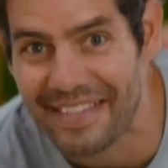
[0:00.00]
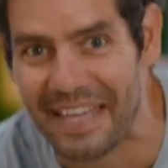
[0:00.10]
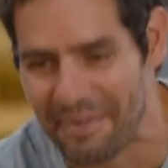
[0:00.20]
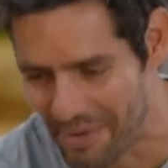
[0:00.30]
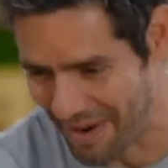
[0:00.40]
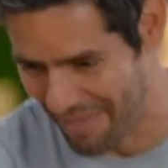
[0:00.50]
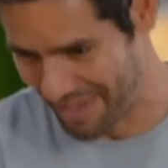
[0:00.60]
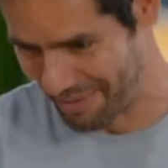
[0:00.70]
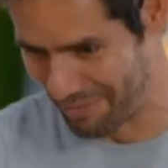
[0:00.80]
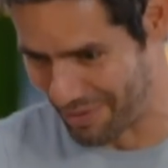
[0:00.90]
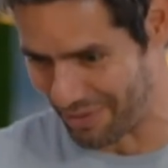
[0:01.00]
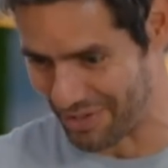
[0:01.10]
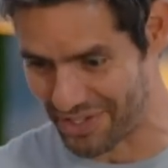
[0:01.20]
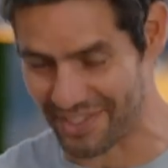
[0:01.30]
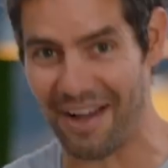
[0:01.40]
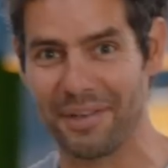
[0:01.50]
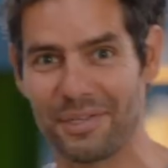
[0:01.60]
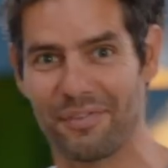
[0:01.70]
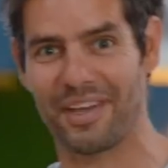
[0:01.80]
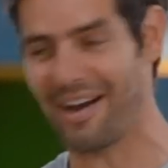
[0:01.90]
Tell you what, I think we've got the
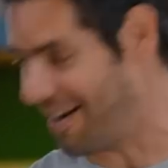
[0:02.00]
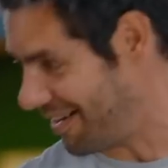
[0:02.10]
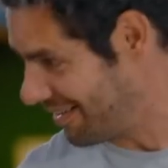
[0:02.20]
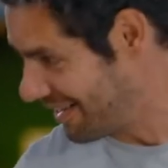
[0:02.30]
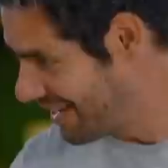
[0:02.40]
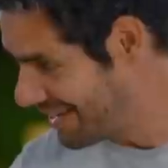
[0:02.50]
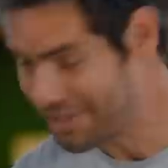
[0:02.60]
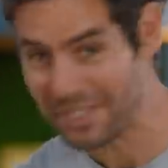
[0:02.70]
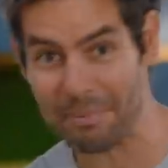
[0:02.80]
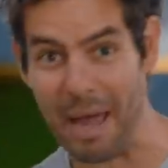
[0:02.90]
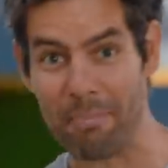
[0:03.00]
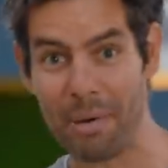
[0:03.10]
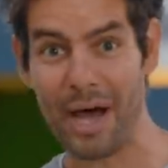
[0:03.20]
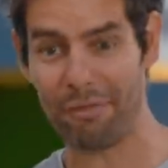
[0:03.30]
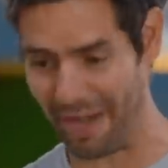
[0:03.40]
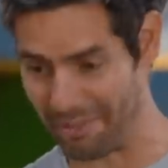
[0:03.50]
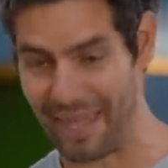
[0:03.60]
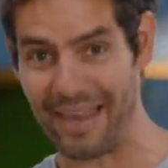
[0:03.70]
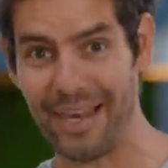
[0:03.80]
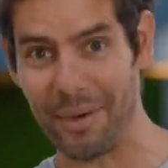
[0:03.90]
stance of the car just about perfect
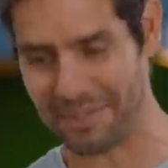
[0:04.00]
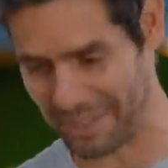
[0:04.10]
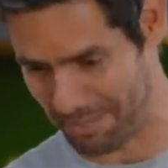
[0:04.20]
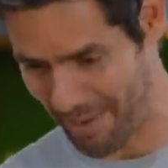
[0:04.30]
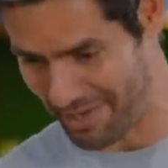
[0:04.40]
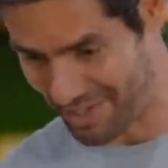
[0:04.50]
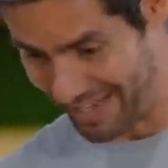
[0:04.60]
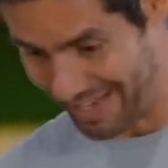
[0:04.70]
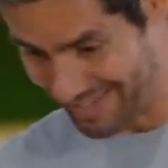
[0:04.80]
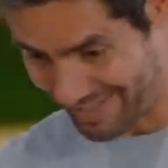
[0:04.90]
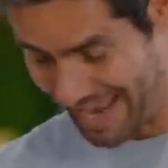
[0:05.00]
with that lowered suspension and it